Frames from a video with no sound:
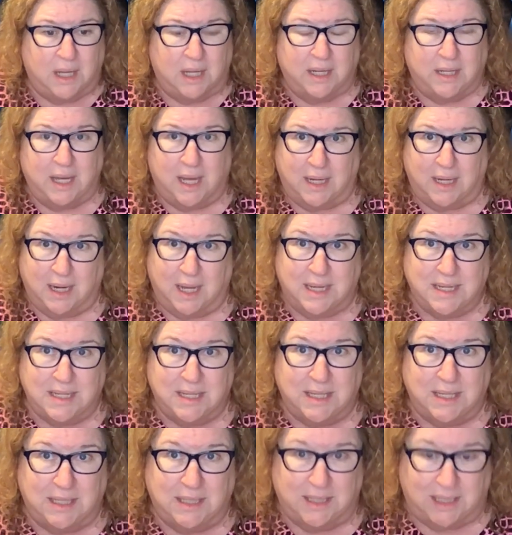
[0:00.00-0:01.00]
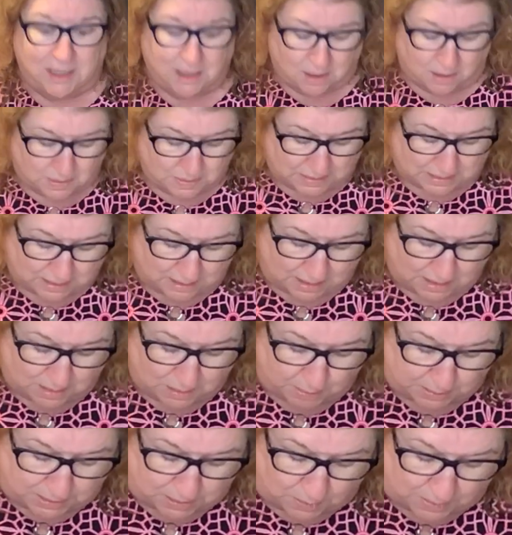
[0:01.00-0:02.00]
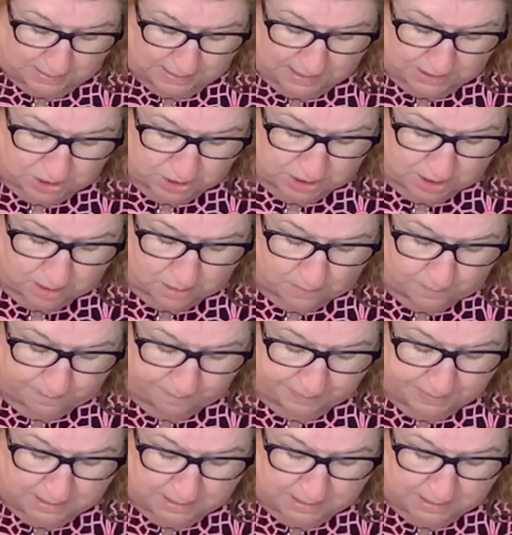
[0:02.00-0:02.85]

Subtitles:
Yeah, 19 years he's been doing that show.